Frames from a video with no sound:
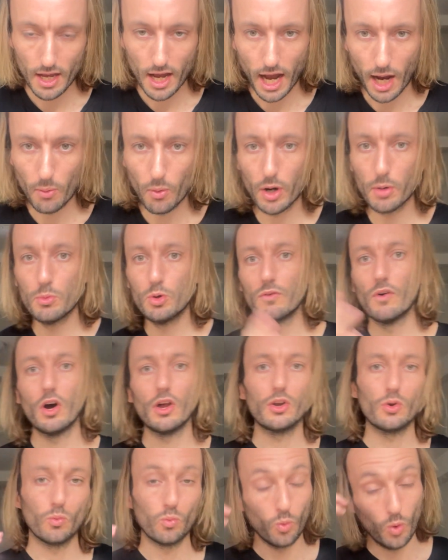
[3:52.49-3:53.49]
I want to move on
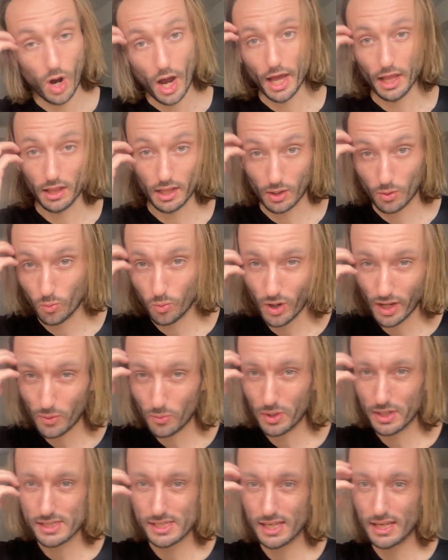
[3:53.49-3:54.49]
to
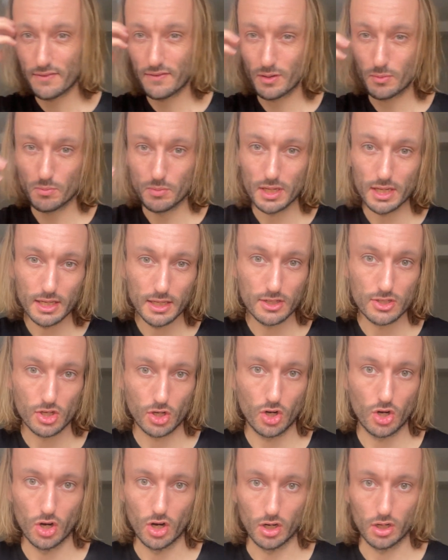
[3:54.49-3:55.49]
what does it even mean to
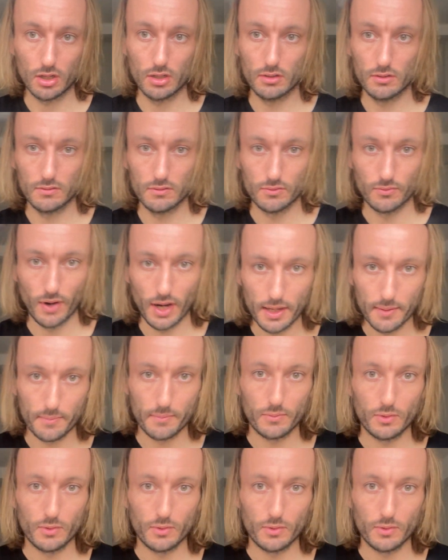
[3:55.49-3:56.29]
cook, right?